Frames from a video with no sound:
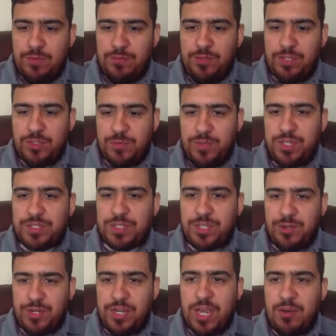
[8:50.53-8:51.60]
which means
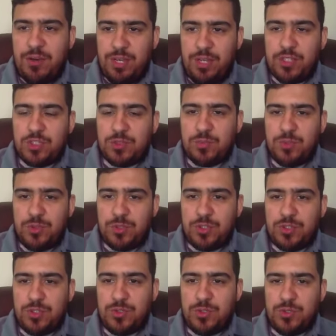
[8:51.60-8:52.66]
they're now eligible
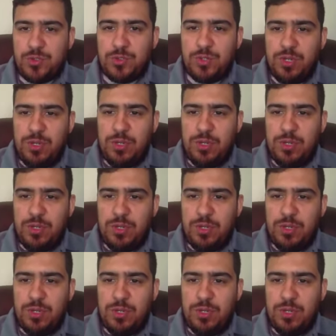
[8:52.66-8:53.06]
to